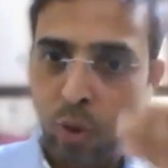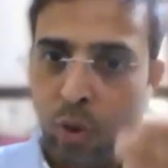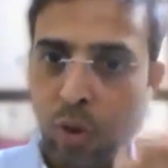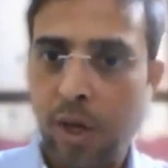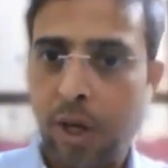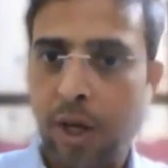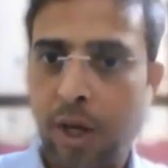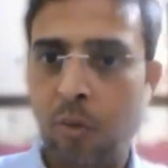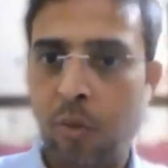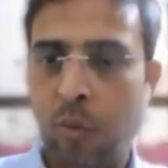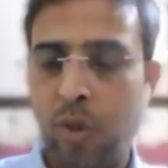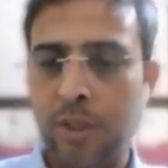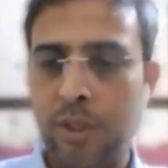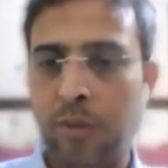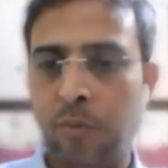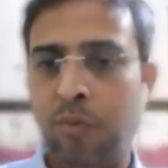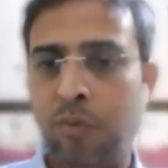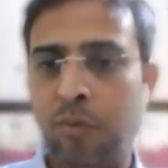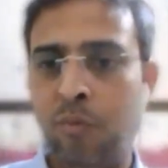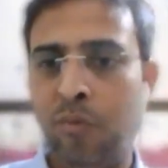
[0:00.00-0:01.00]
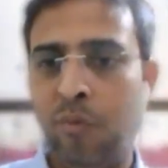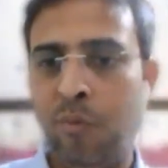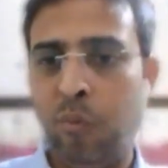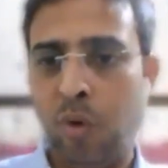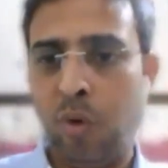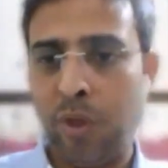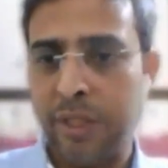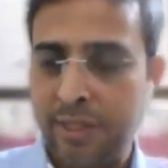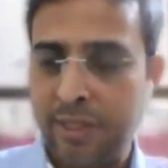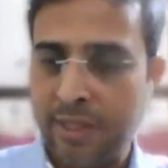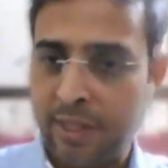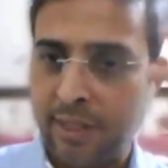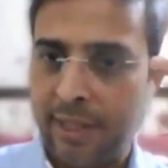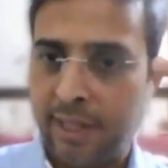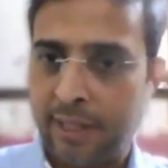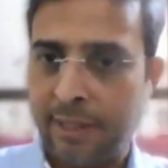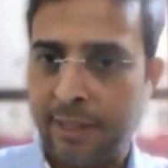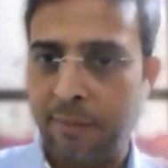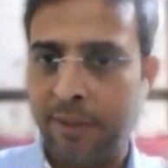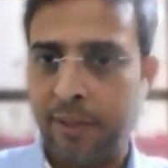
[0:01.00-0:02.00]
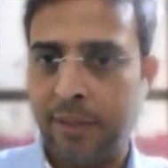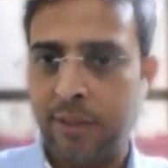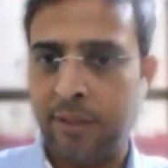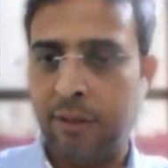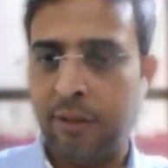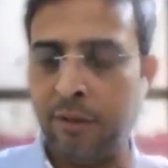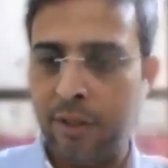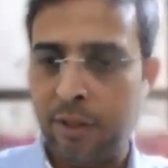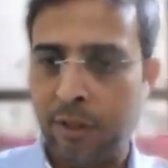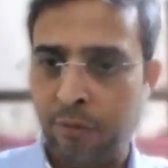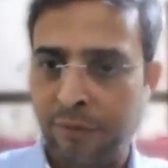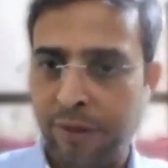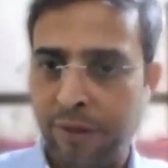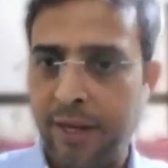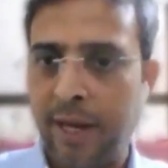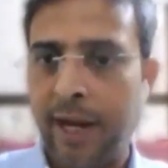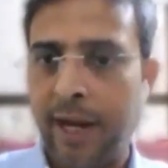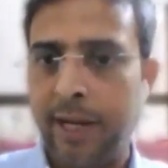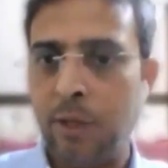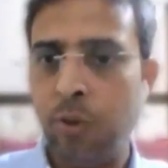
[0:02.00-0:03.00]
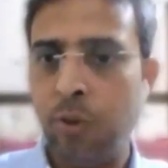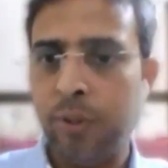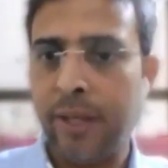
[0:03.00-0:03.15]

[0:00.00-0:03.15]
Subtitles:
and I know how what is it that the